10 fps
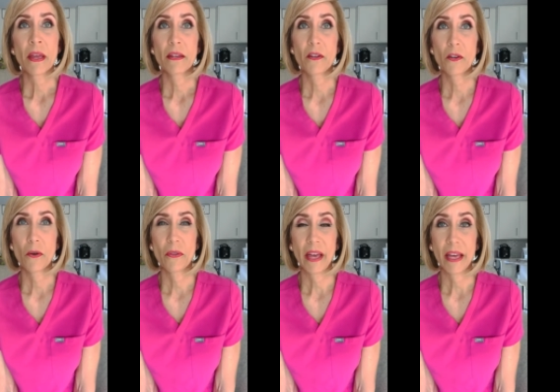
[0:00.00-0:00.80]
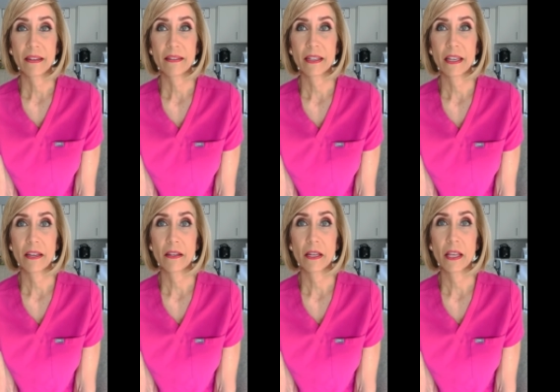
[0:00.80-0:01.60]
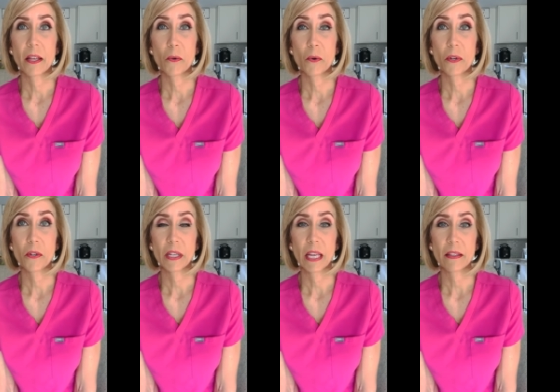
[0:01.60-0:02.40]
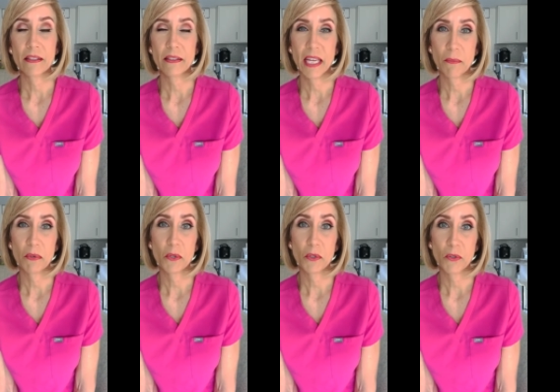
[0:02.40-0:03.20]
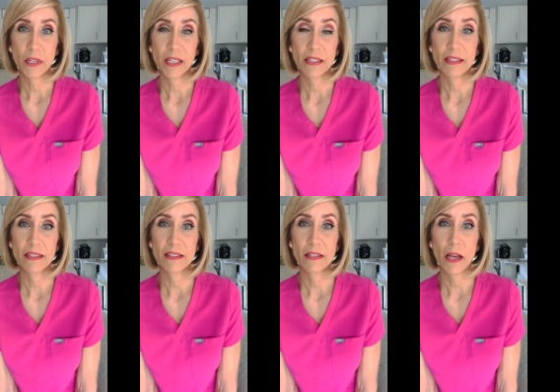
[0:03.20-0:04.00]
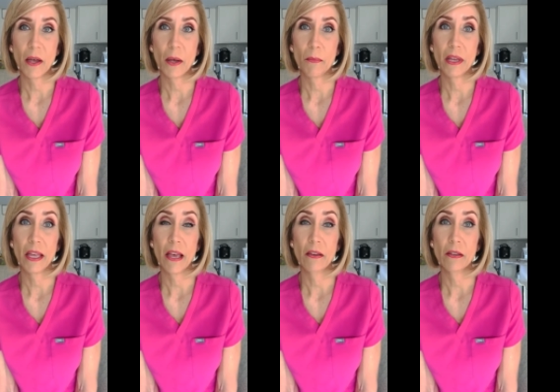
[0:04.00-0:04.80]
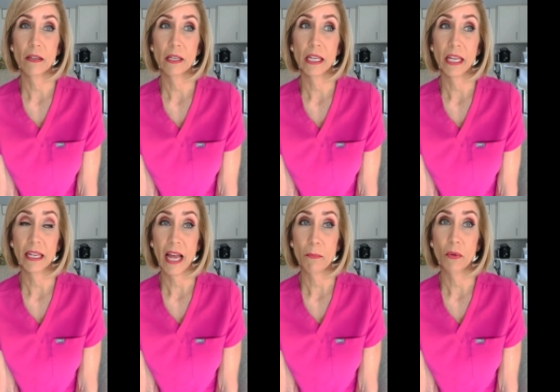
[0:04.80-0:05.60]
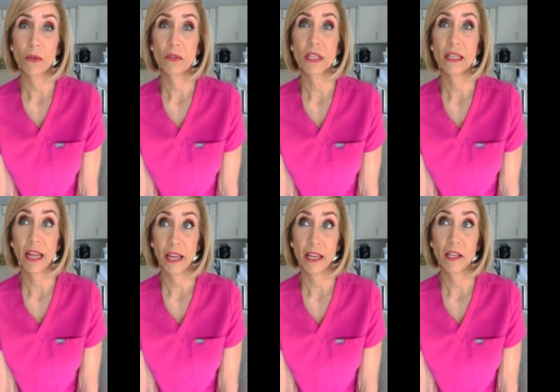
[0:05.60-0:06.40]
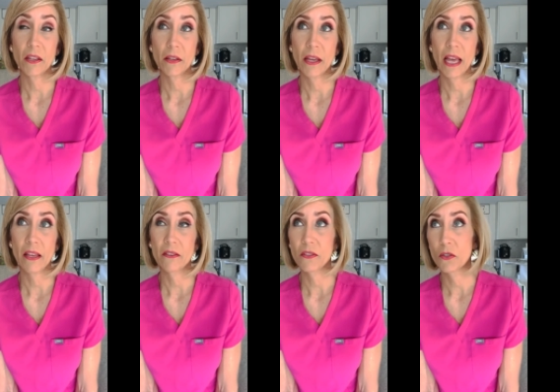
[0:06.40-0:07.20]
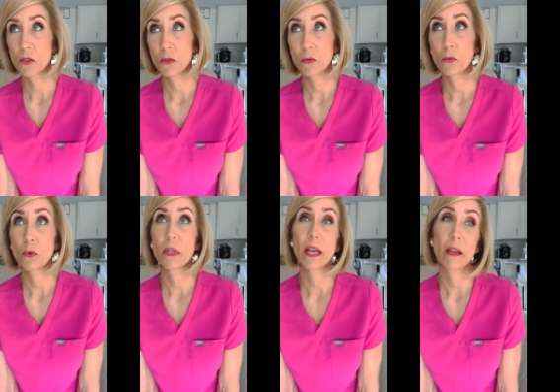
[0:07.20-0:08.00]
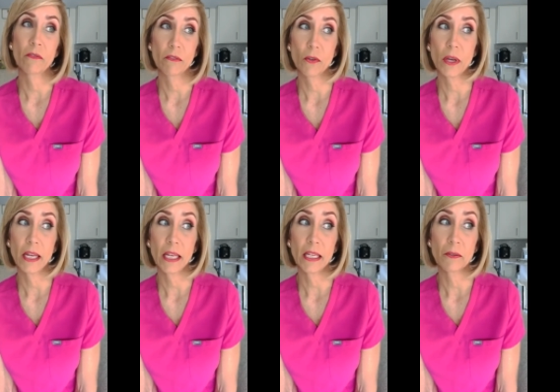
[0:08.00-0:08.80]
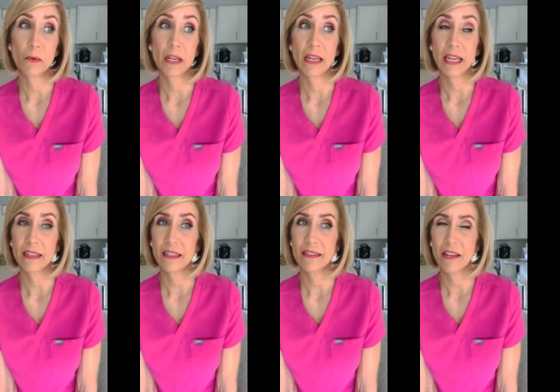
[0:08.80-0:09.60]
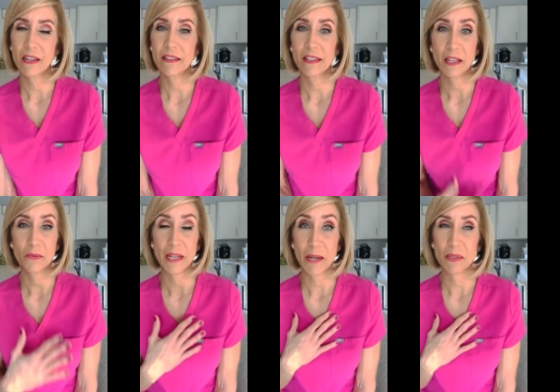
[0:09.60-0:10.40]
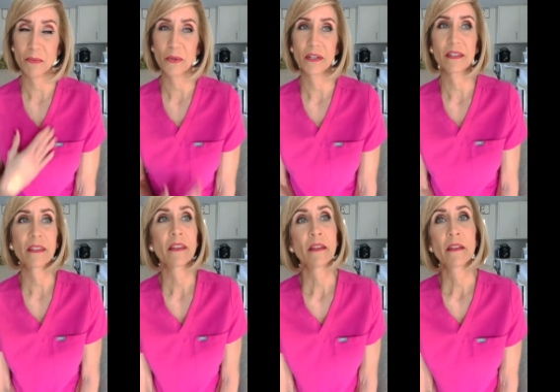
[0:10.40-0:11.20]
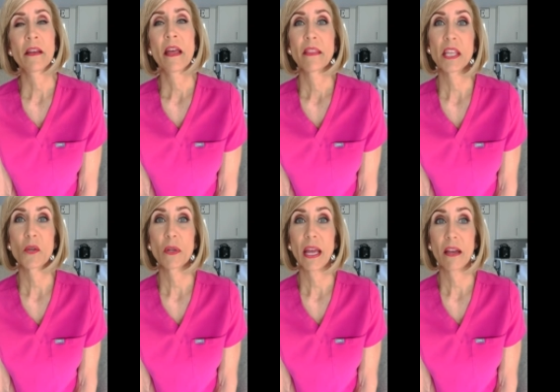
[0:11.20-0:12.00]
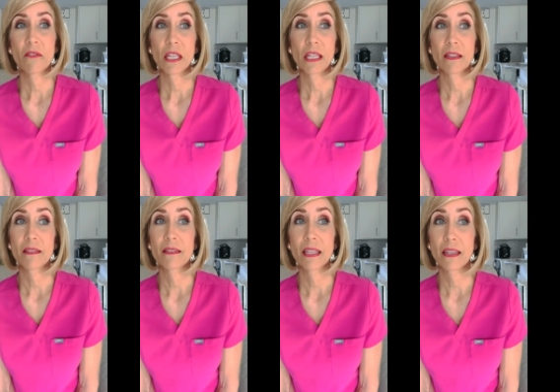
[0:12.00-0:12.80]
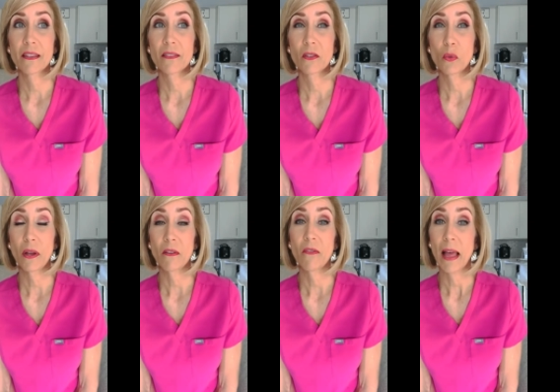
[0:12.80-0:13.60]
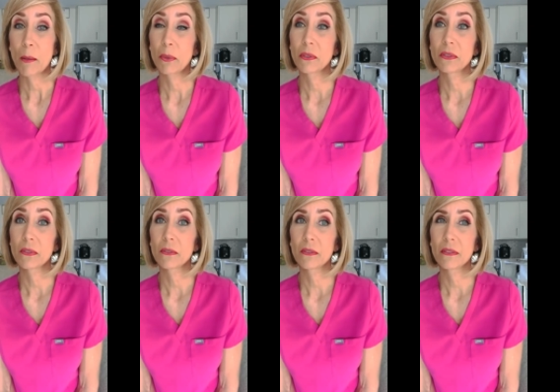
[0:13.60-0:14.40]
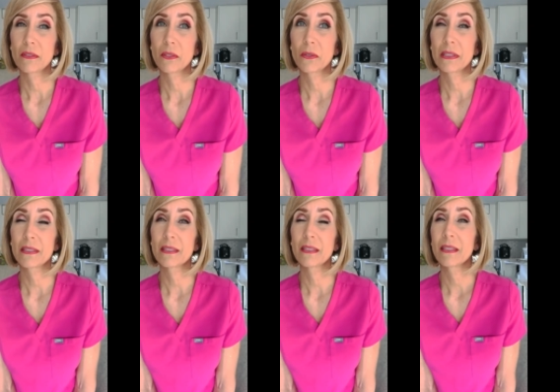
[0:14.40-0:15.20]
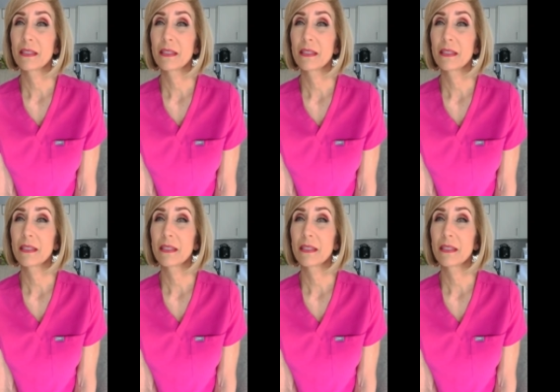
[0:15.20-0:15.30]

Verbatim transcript: did you know that in order to get the same nutrients um, eating an apple today as you would have if you had eaten one in 1976 when I was born, that you would have to eat six to 12 apples. So it's,